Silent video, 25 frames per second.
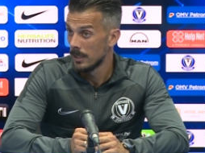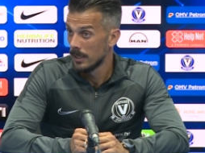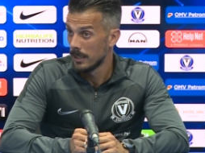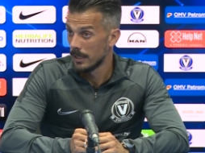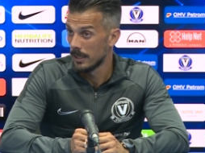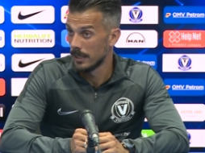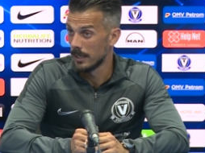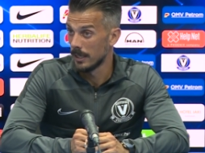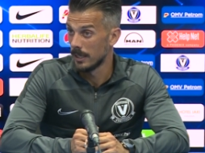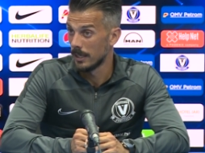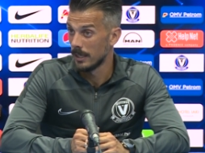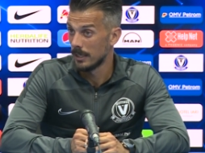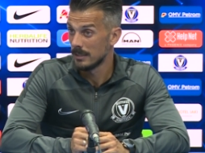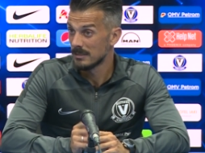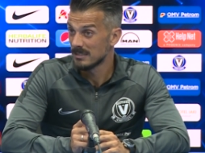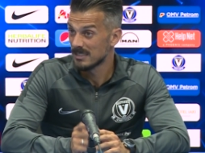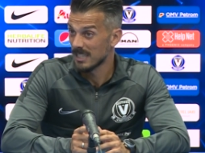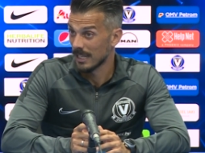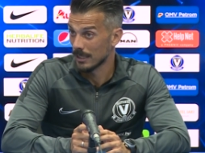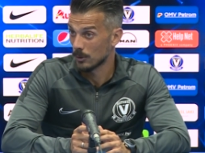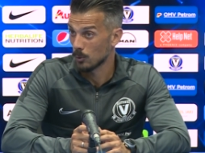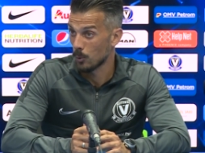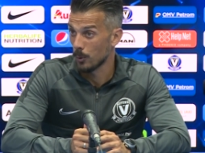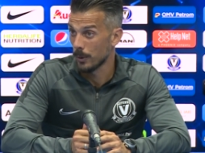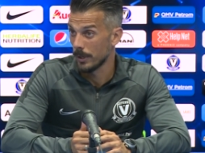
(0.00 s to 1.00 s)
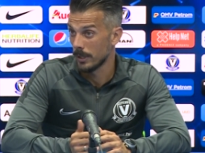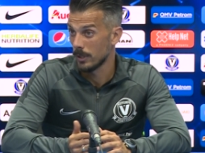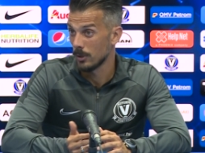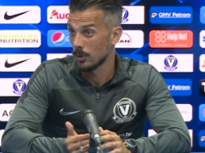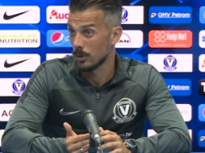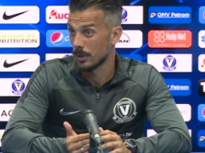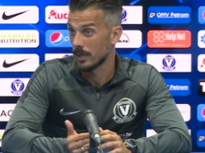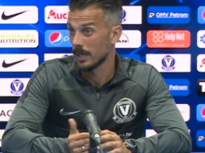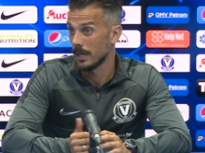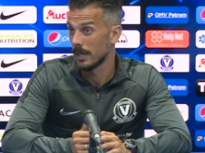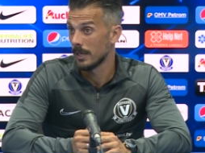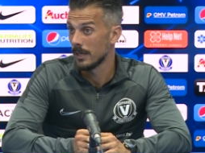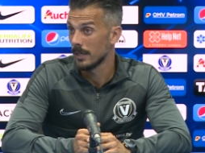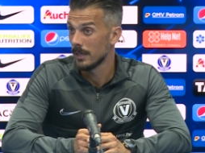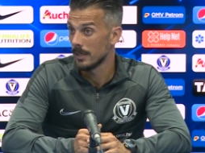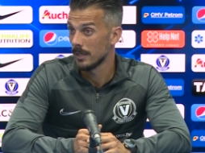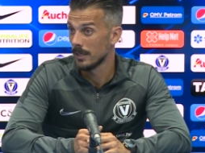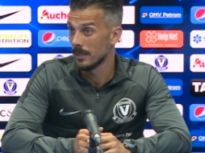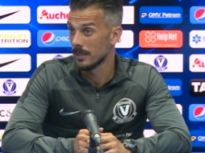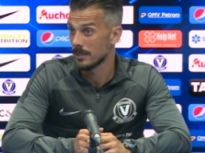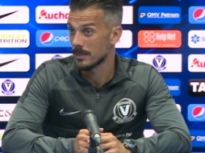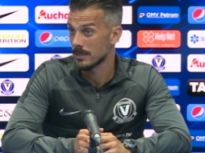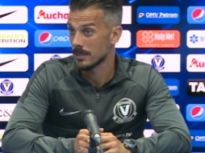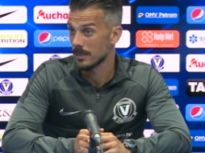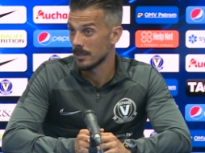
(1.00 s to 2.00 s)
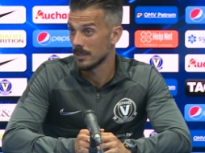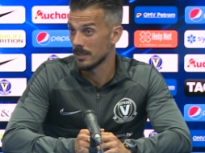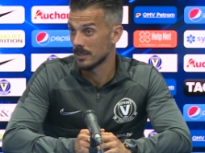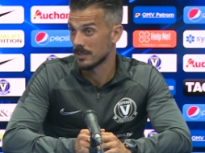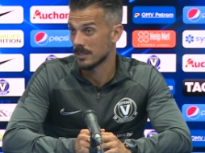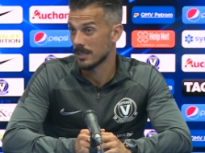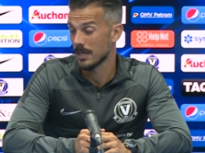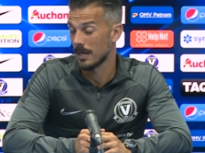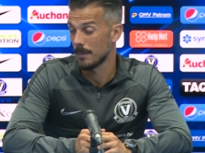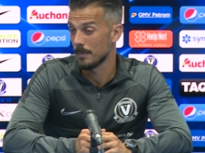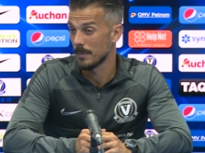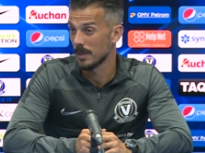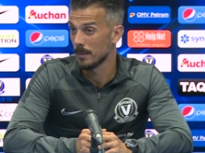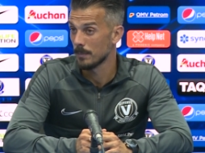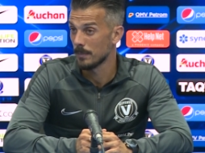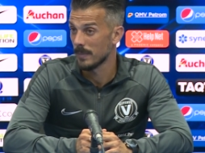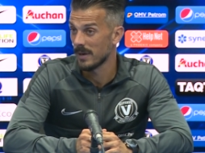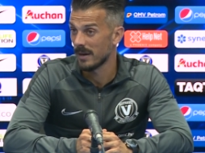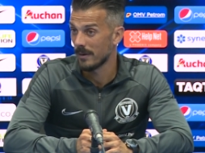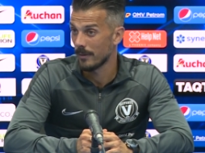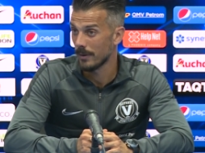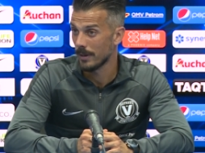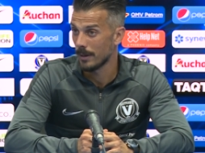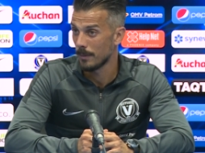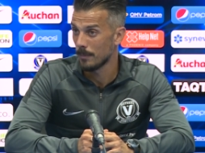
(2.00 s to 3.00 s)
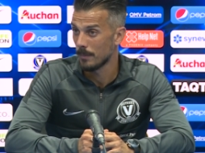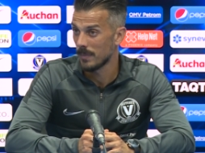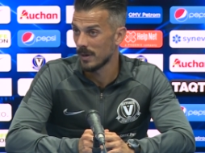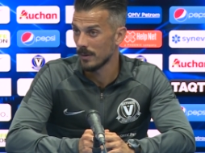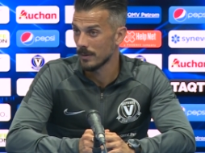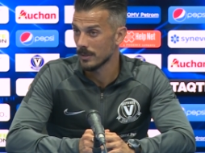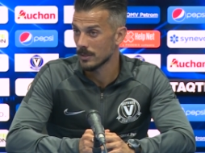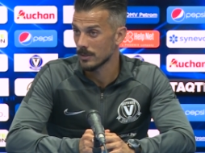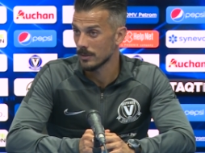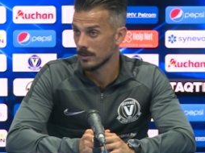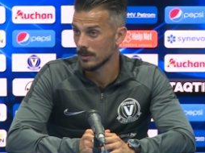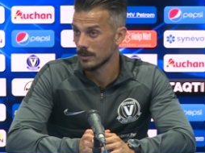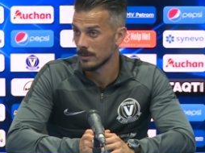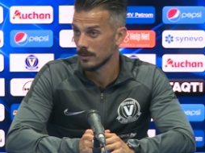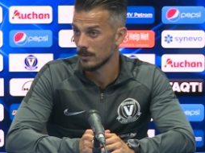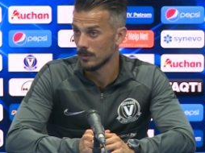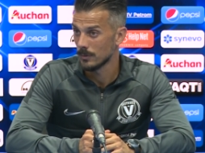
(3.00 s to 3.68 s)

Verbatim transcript: uh, that win, okay, it's, it's coming very, very soon.